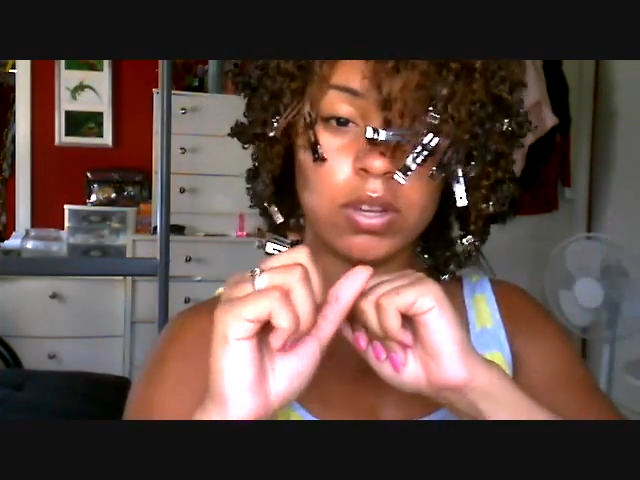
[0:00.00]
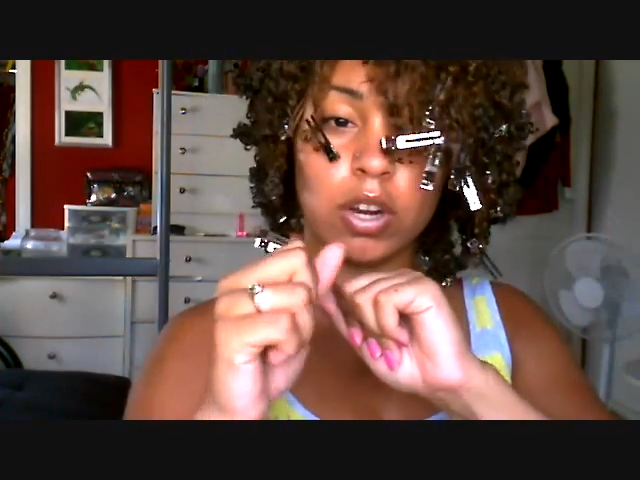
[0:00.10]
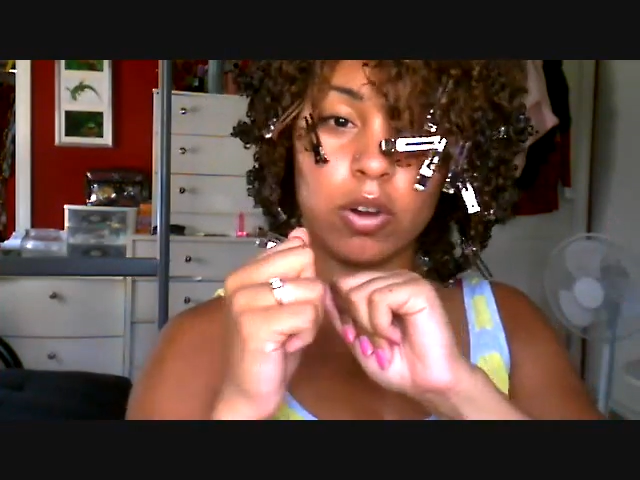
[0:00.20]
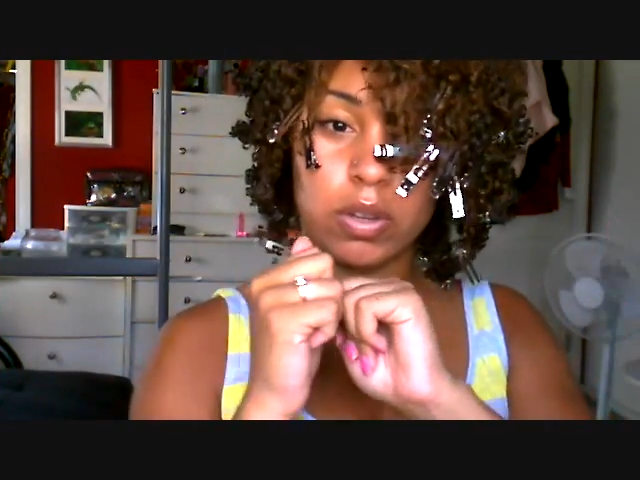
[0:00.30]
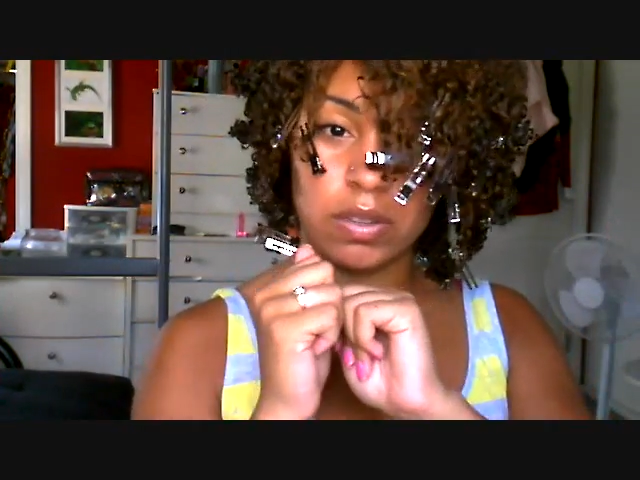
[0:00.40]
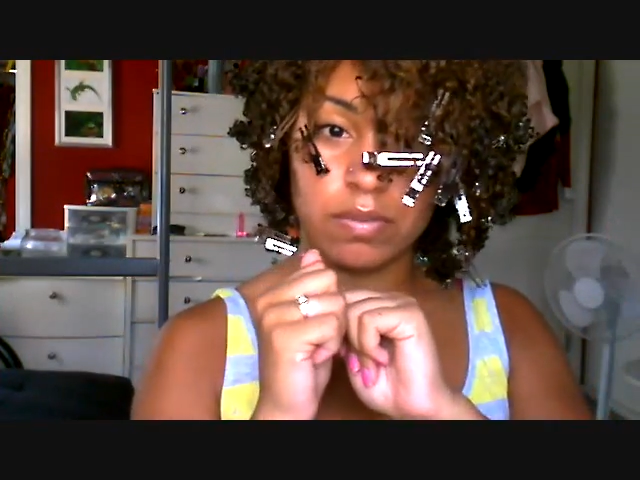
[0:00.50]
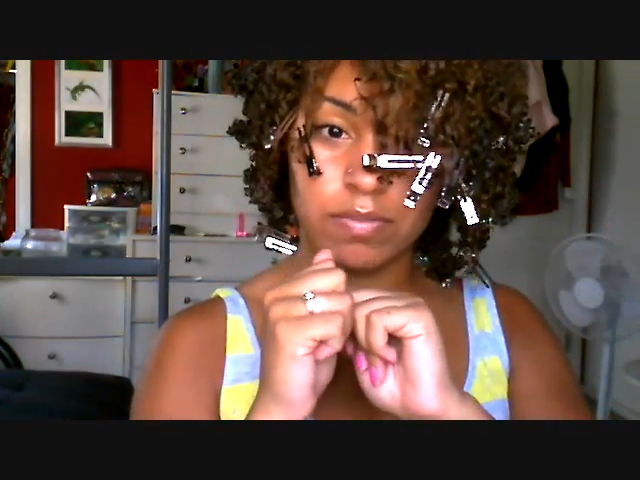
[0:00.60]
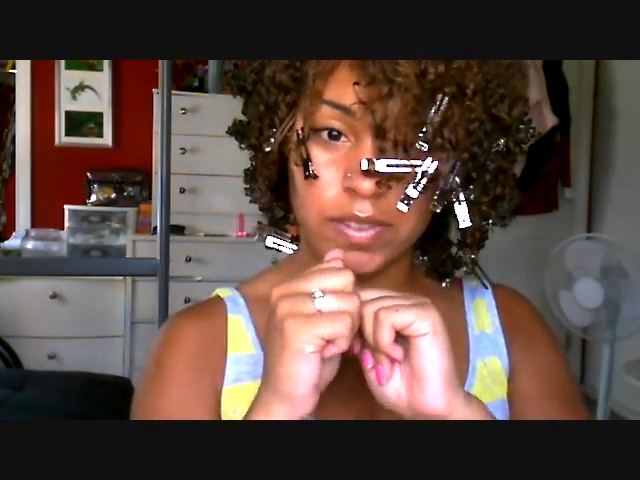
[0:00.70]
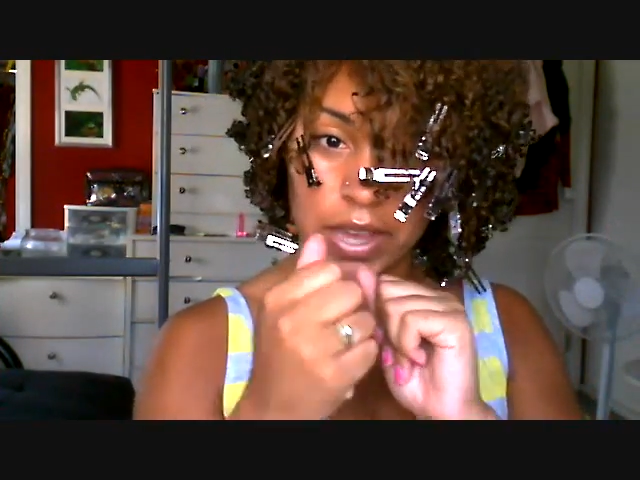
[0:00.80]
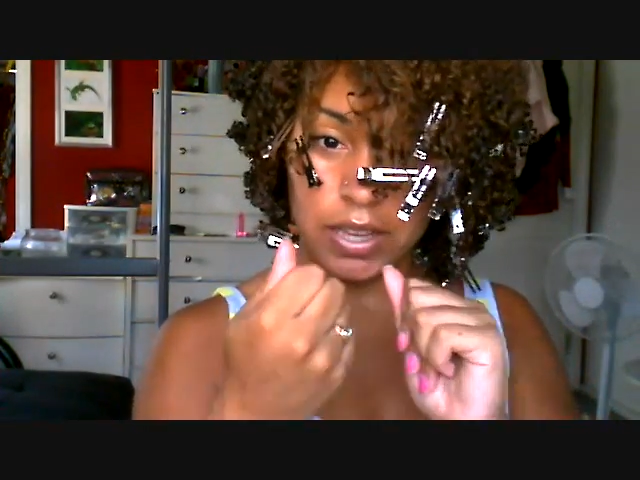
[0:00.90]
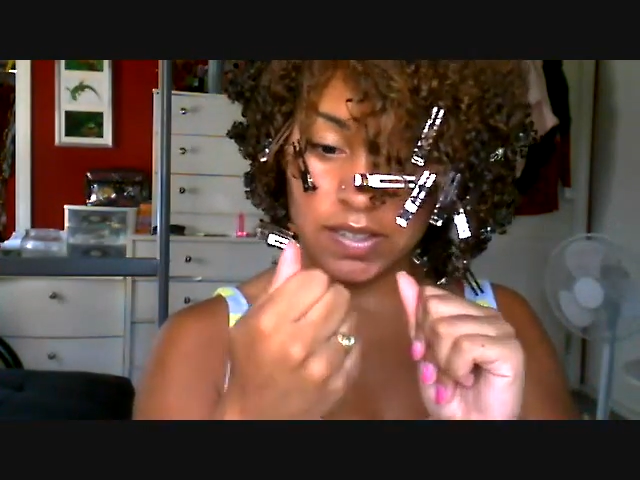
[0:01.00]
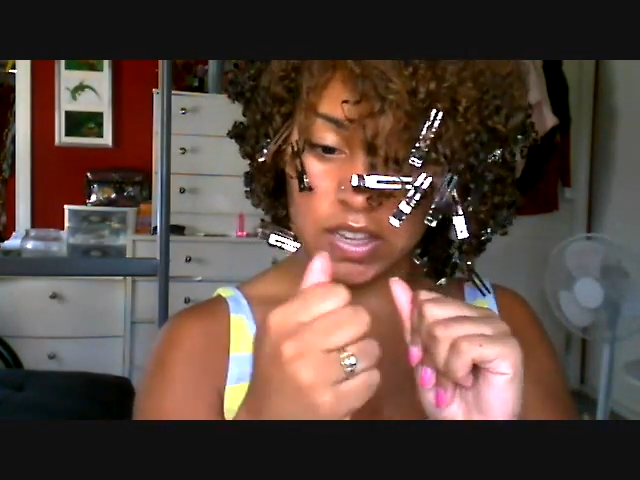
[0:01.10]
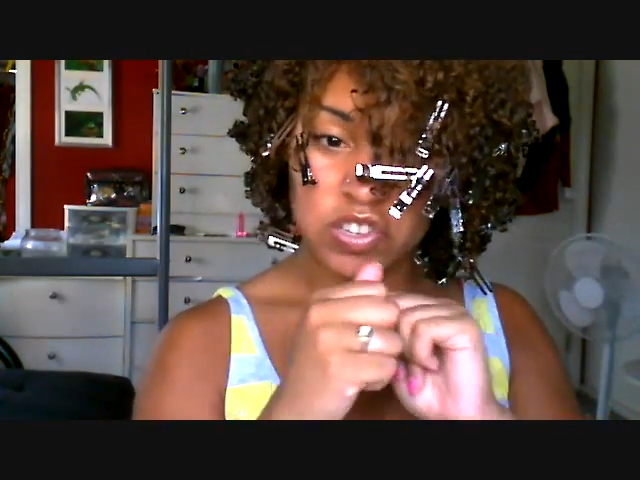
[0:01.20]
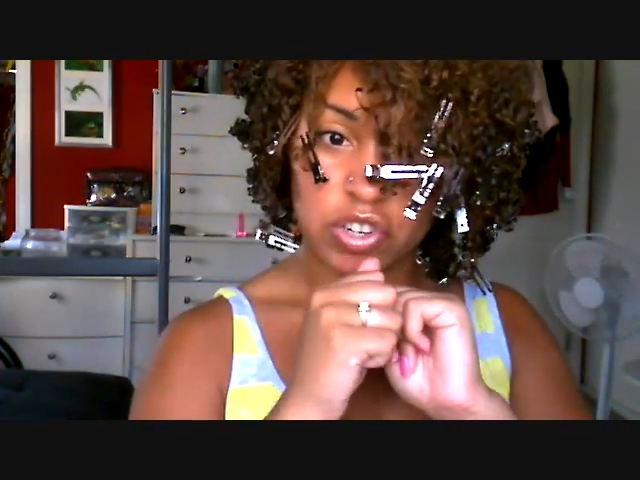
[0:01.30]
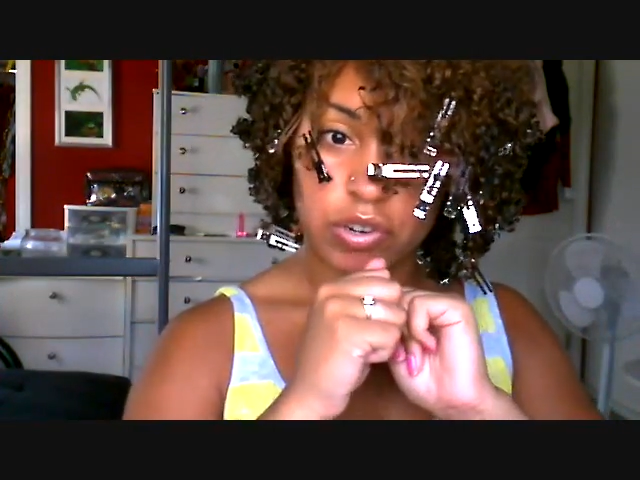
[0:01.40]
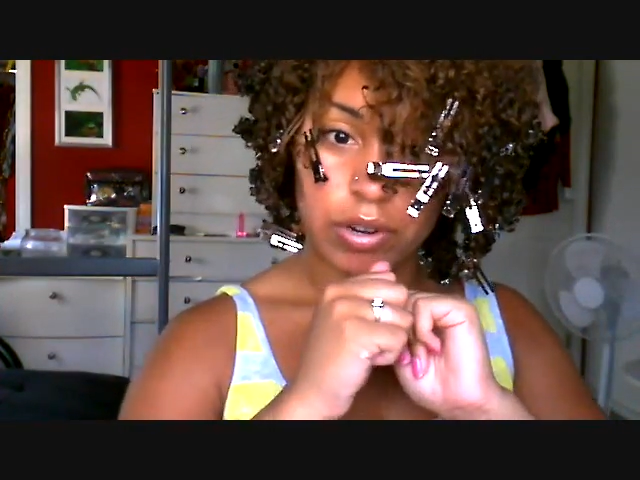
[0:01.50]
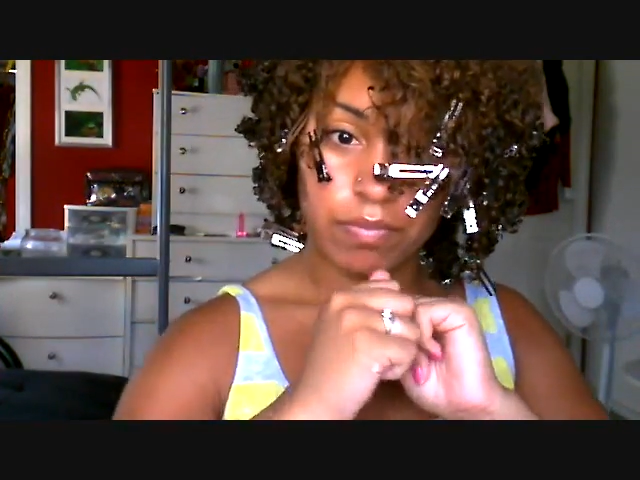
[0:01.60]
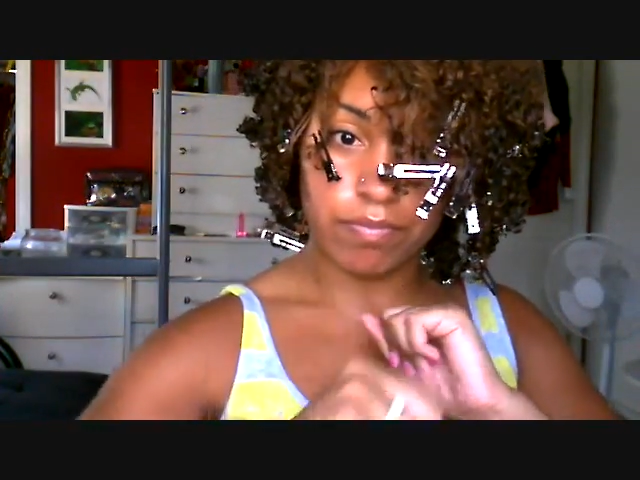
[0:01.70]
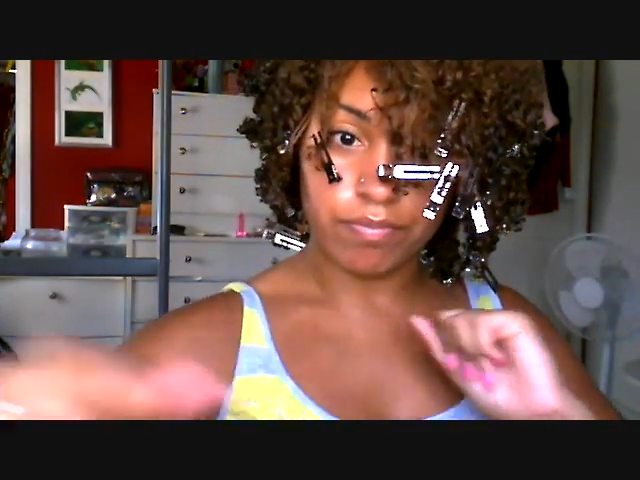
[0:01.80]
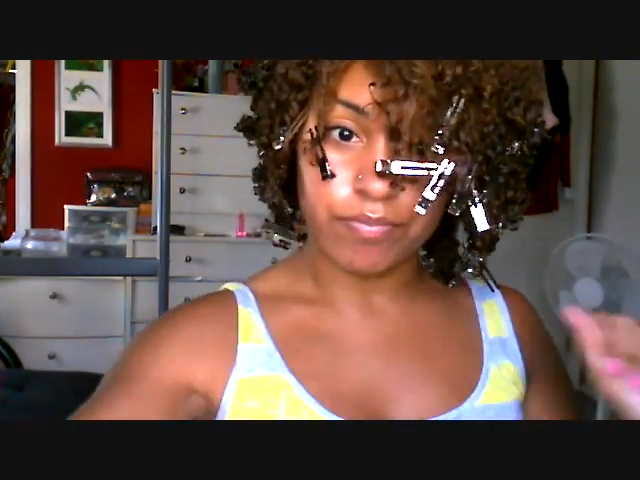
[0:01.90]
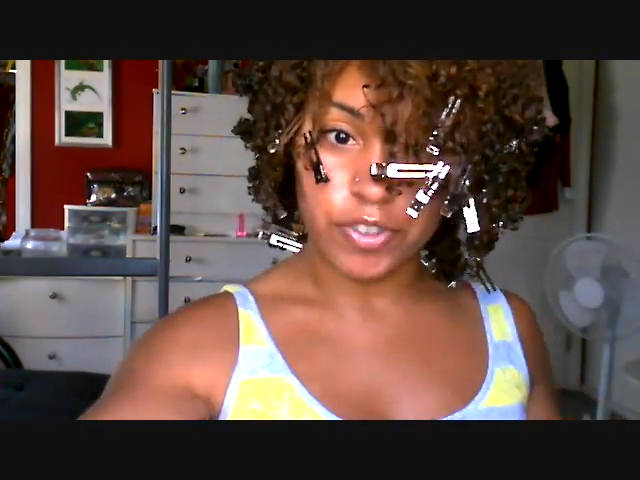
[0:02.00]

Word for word: you know, and take a scissor and